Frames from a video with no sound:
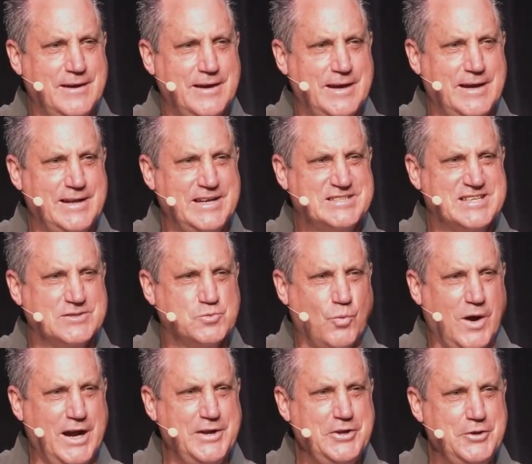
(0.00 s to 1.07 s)
And he says,
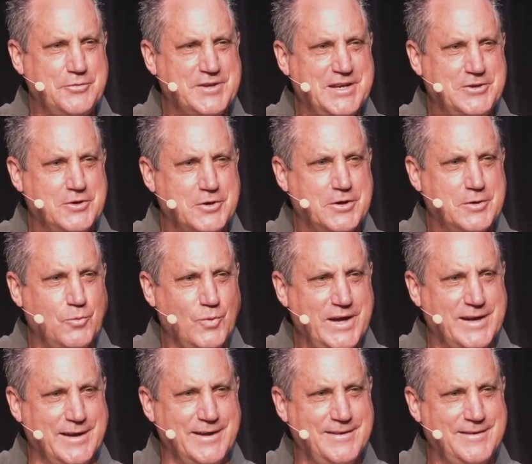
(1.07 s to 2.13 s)
why do you think you're going to
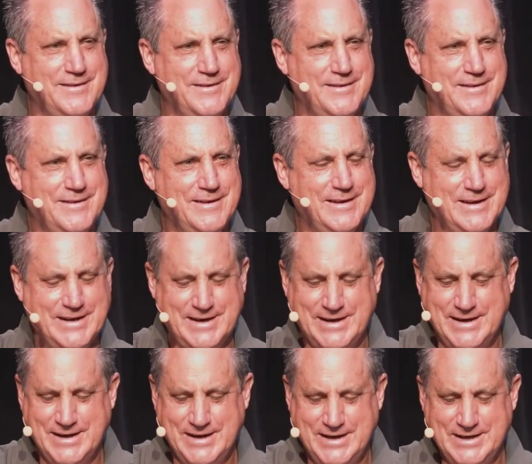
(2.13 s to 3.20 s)
win it?
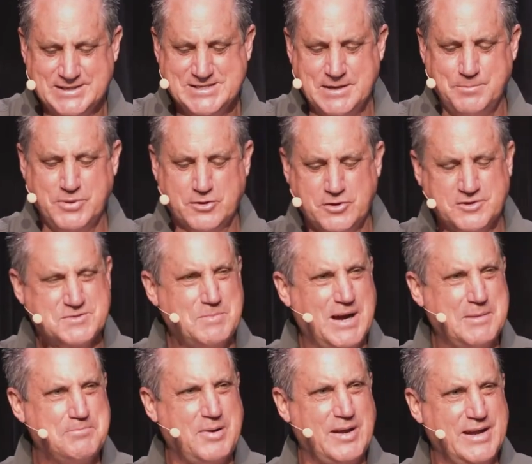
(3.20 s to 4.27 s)
He said, because my
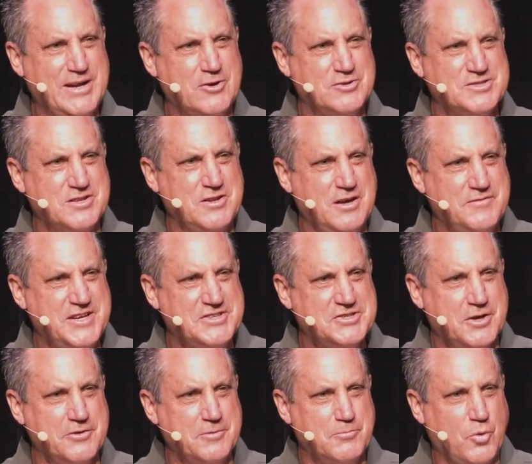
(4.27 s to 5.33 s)
players love each
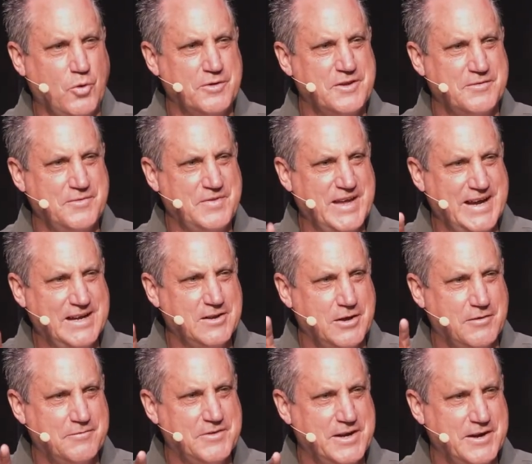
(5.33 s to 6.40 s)
other more than they
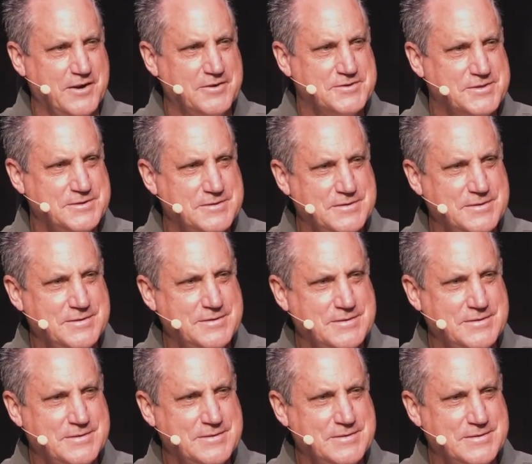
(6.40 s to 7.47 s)
love theirs.
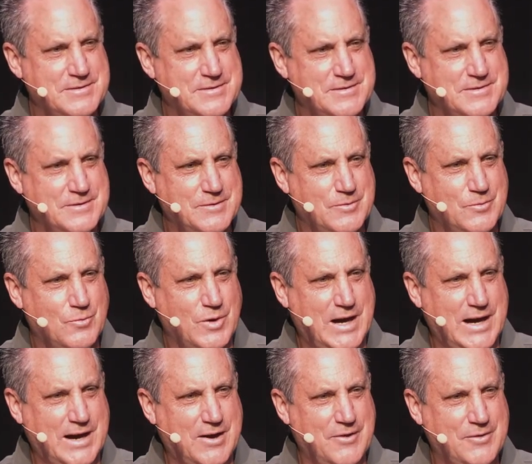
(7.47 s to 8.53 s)

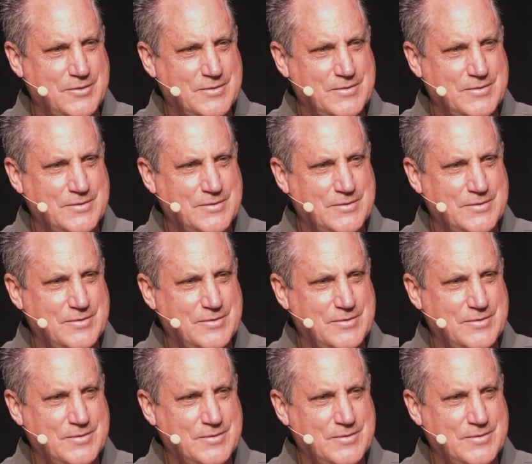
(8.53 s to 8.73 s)
Wow.